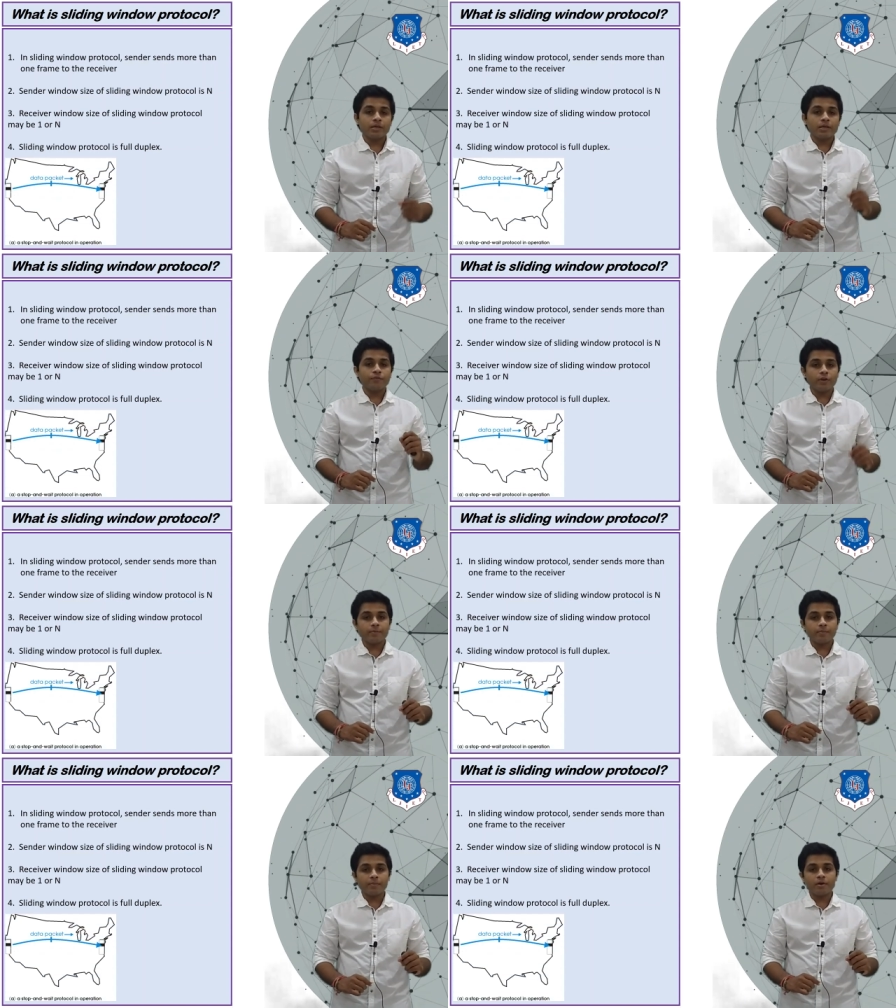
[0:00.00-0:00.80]
if you
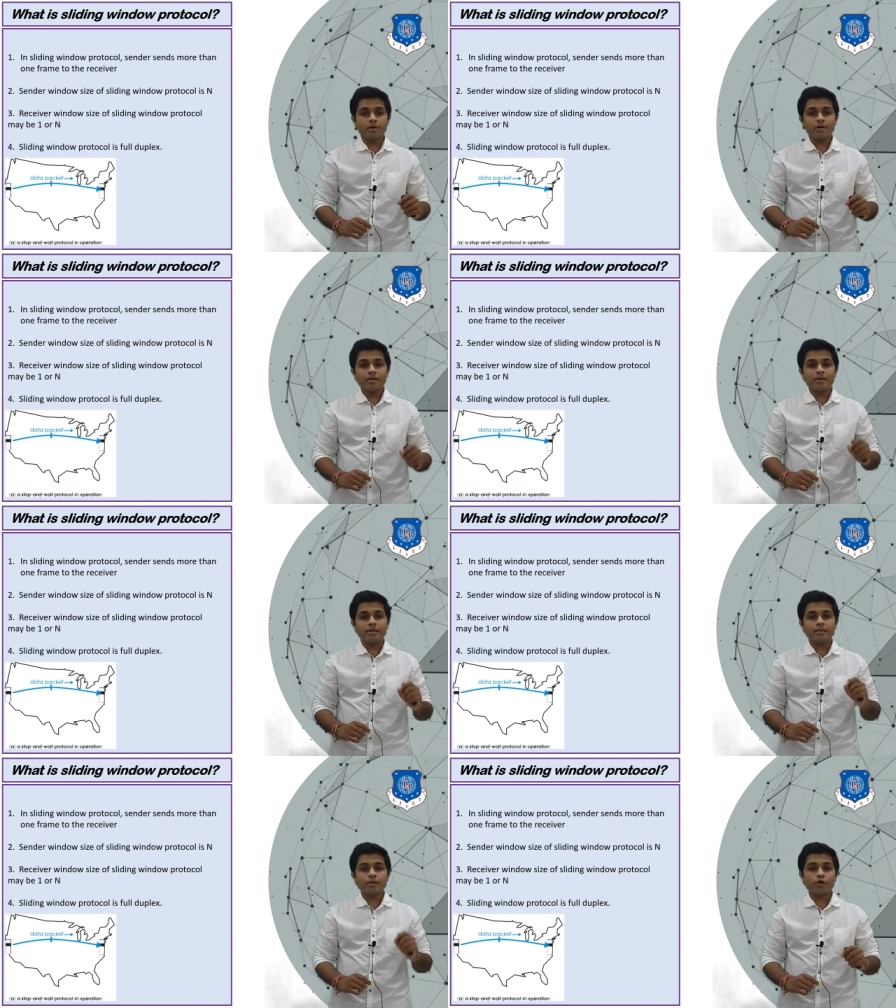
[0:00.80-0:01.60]
remember
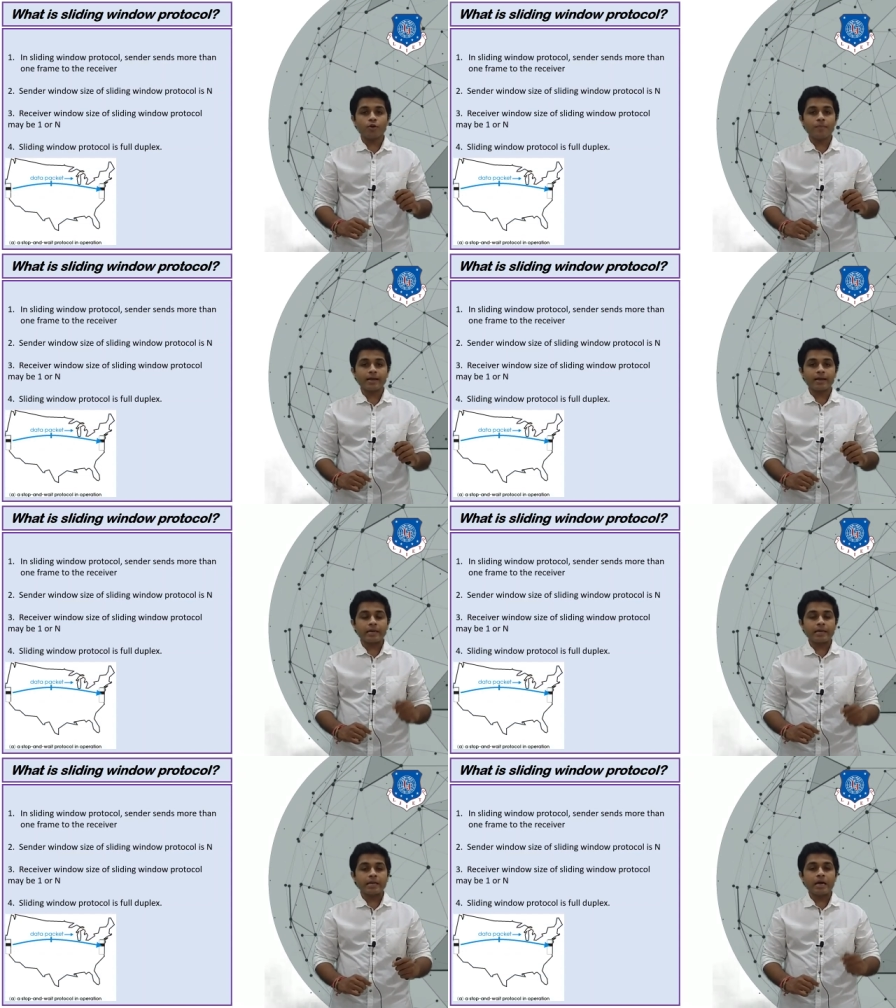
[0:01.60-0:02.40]
in the go back
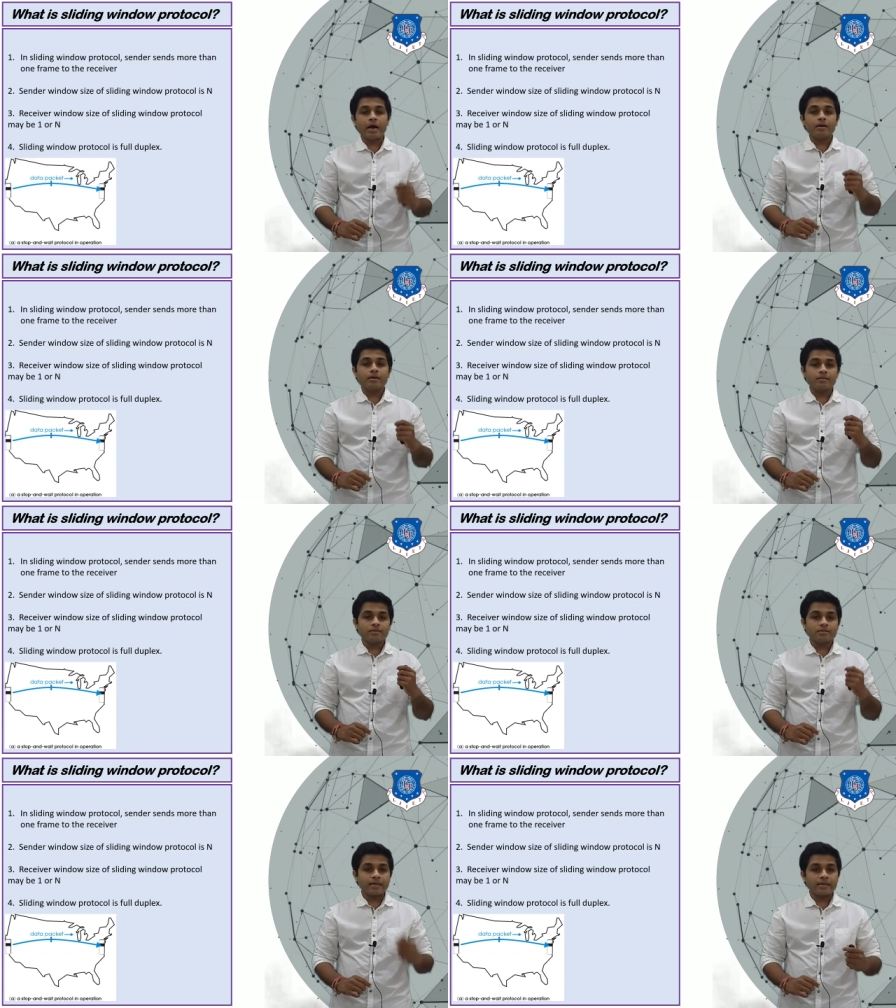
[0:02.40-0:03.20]
N the
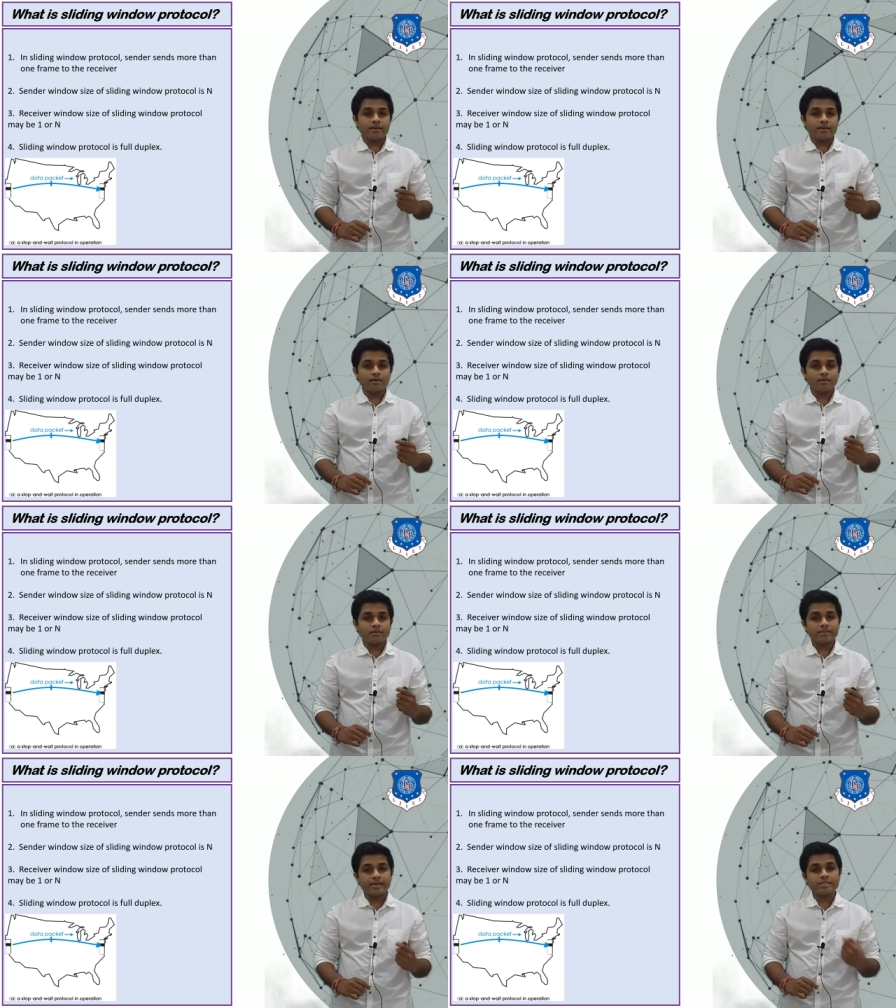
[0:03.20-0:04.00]
sender
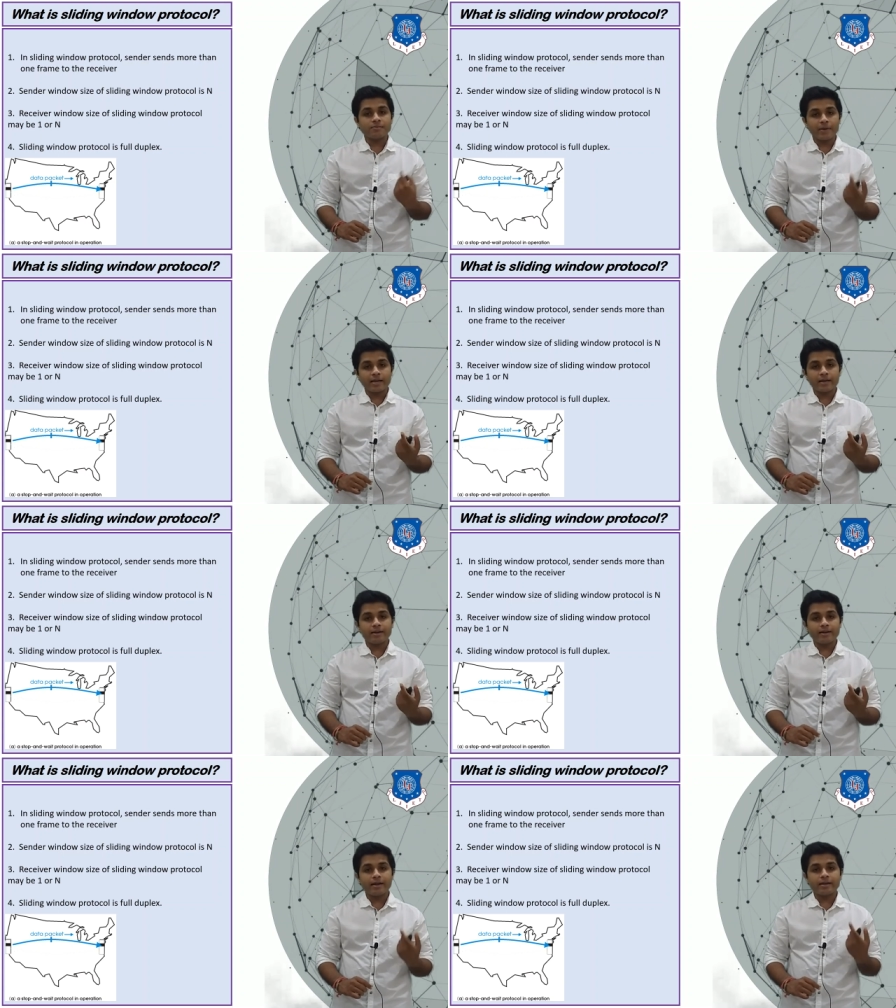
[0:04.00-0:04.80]
sends
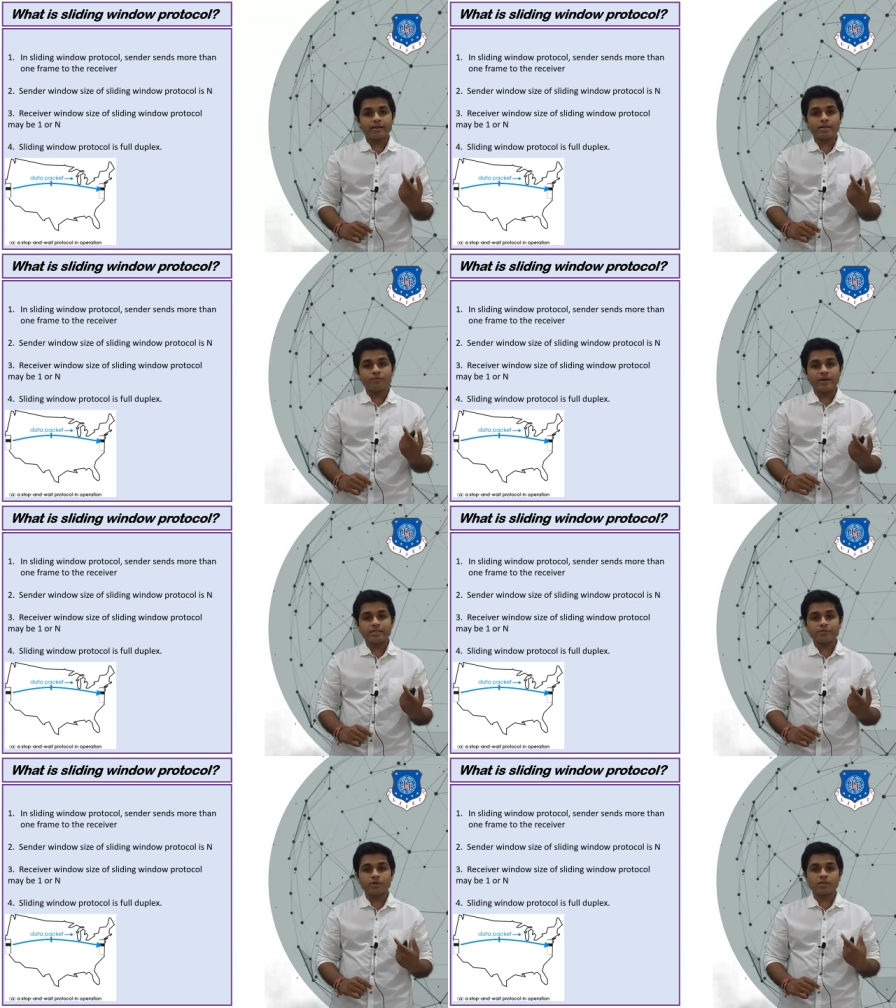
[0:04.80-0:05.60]
packet and it
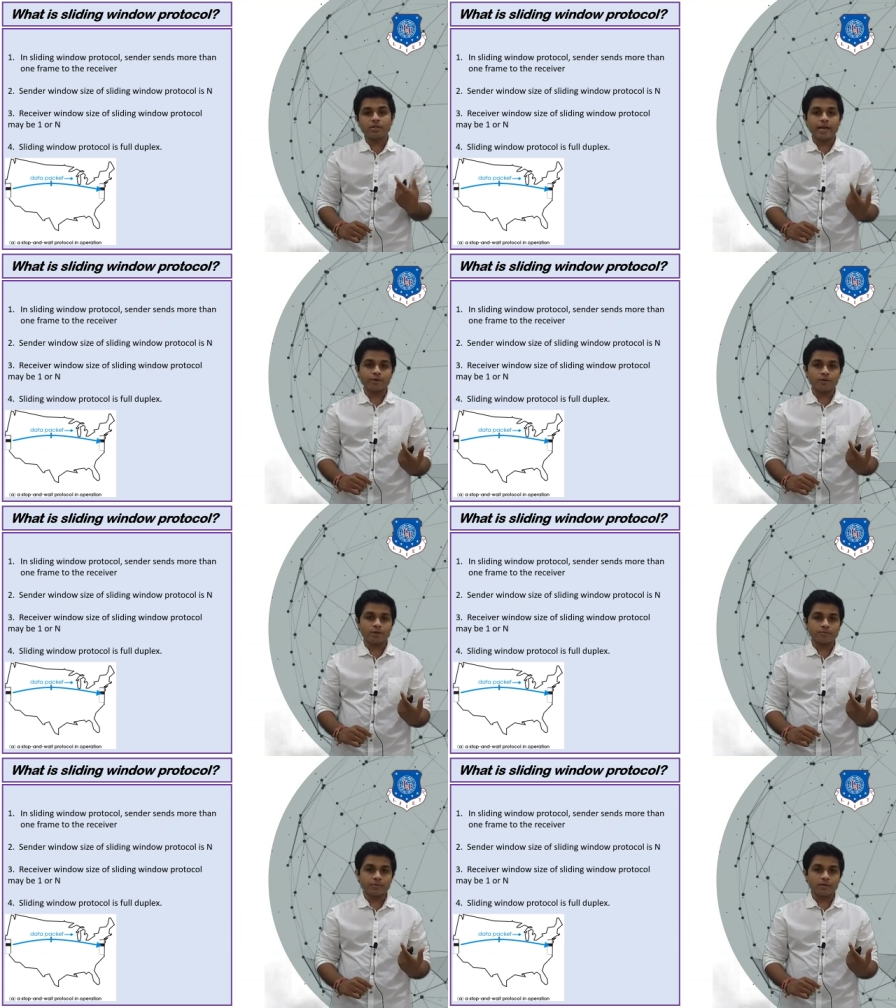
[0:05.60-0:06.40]
waits for the
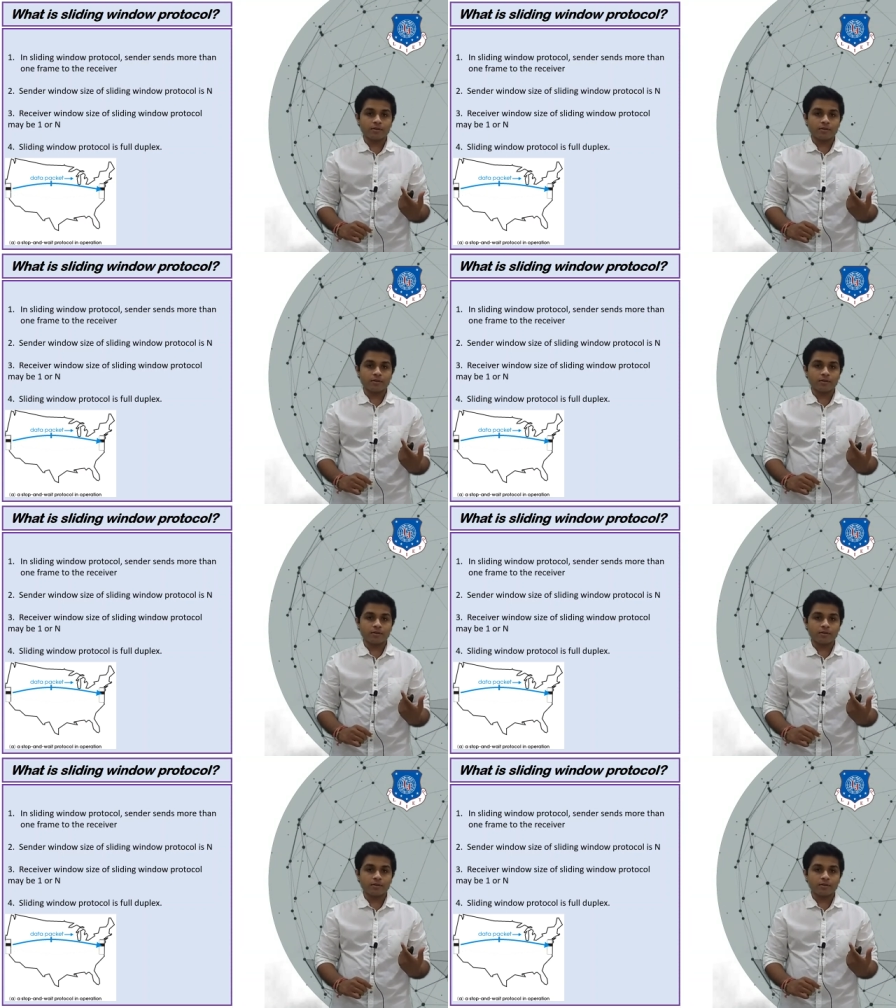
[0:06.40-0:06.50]
acknowledgement